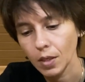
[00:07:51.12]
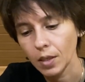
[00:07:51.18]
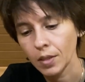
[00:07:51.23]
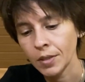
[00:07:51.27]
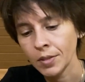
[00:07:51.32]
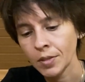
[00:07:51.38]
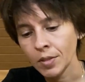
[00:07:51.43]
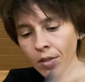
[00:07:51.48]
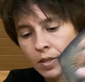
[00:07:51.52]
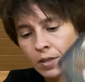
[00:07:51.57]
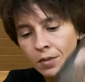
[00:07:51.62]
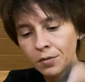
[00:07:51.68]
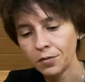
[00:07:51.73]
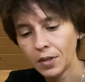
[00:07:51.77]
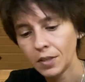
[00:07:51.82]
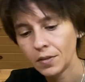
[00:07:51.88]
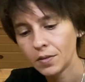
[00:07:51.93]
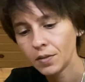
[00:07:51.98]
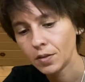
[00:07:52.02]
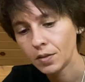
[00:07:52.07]
let's
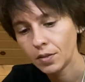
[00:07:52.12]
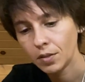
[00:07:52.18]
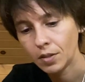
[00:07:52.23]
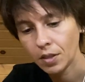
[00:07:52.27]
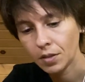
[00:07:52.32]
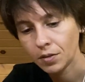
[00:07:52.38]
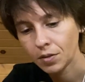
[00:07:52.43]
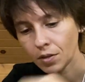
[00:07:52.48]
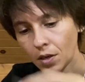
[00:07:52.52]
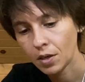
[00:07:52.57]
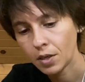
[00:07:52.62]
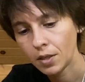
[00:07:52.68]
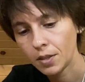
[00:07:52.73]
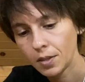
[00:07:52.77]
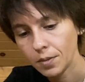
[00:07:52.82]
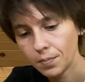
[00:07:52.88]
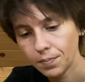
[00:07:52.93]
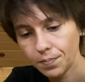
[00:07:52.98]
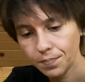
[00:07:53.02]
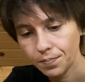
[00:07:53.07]
clarify the Death
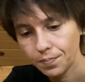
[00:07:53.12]
card.